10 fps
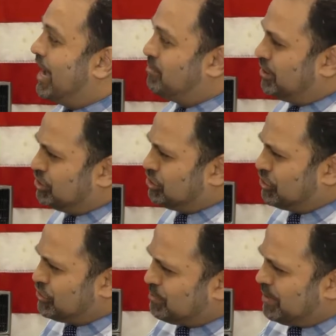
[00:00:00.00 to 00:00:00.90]
I'm going to
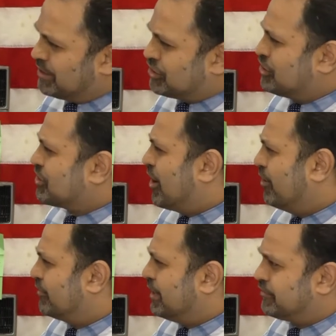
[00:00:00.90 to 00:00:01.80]
show you pictures
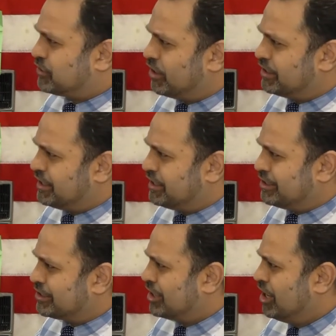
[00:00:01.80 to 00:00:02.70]
of iftar
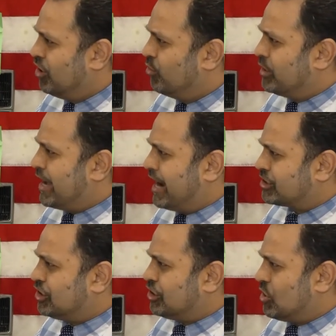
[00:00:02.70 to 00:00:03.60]
dinners we
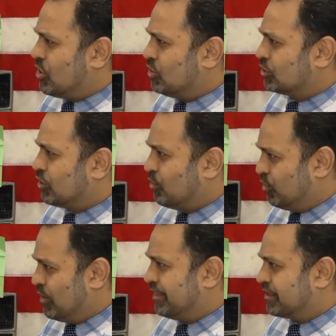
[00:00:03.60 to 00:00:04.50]
actually hold
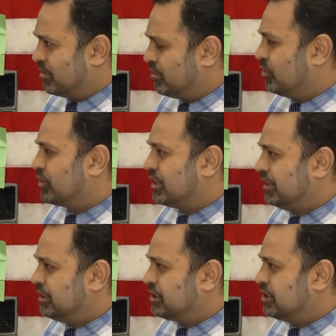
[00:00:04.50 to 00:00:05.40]
with community
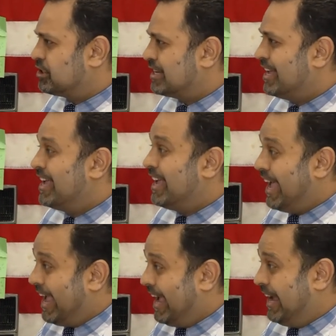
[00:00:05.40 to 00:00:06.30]
leaders
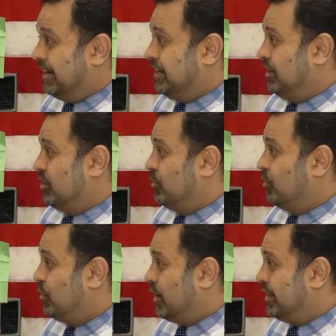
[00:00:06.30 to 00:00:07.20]
and
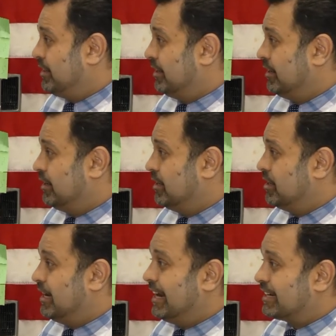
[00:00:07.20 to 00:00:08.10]
with
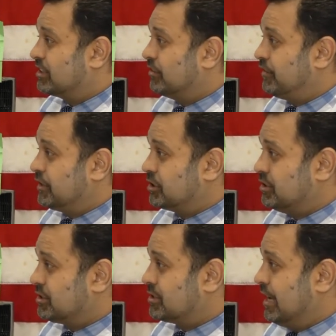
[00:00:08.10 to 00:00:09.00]
elected
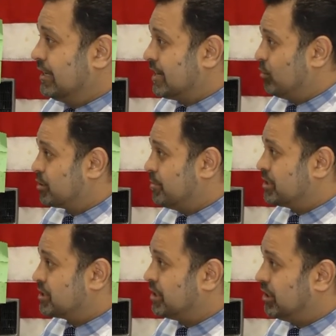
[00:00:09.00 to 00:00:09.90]
officials. As I was
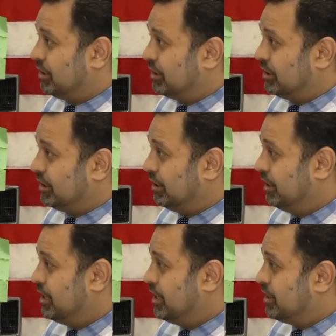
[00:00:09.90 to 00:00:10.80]
mentioning earlier,
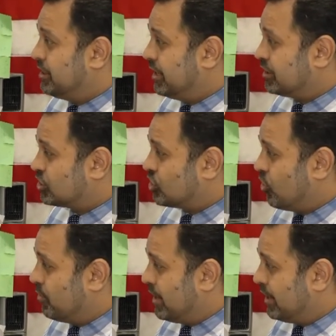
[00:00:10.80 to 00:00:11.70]
there are
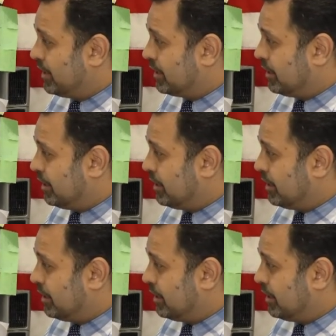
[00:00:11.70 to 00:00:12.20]
so many